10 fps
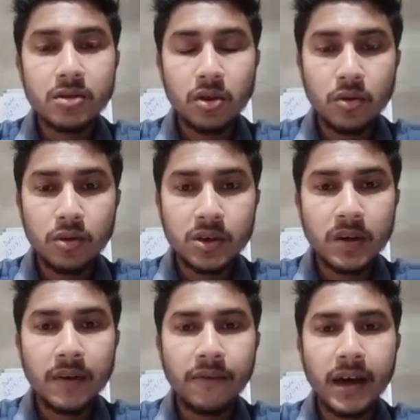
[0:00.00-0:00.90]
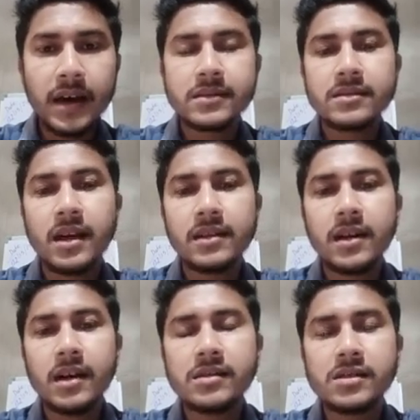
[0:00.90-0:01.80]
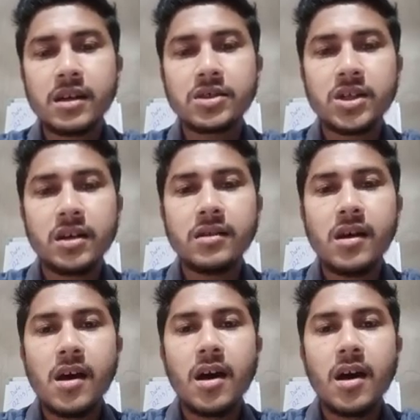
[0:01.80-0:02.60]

So which one facts, data, instruction